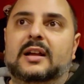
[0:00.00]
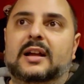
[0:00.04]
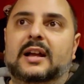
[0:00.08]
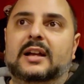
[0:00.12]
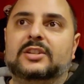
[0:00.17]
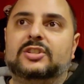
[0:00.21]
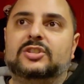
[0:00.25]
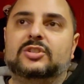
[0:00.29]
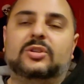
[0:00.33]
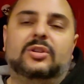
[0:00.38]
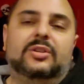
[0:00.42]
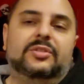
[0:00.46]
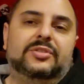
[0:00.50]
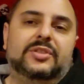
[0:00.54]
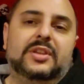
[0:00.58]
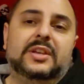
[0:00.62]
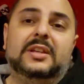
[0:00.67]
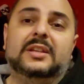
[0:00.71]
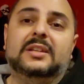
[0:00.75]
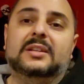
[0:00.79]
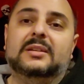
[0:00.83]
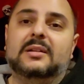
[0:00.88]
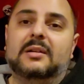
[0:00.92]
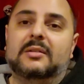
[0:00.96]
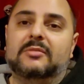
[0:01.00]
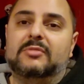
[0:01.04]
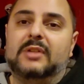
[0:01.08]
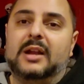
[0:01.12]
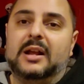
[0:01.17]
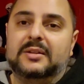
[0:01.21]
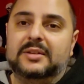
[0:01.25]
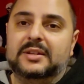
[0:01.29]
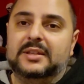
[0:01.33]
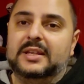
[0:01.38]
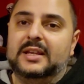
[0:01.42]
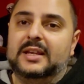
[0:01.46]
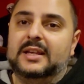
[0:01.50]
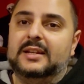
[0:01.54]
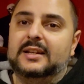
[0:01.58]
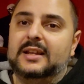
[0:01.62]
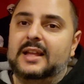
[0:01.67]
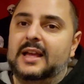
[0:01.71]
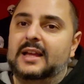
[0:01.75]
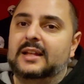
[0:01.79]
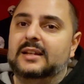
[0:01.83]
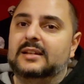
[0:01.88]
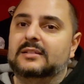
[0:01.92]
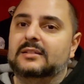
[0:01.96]
I started thinking around again
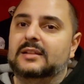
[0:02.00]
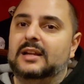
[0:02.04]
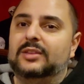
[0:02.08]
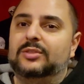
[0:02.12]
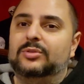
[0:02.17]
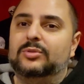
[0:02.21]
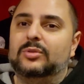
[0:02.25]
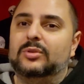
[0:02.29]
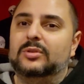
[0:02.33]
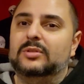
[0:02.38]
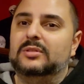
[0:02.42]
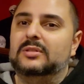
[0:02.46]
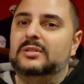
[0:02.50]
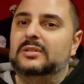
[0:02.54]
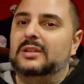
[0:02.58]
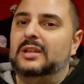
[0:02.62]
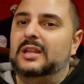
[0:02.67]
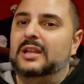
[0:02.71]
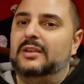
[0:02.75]
and I thought,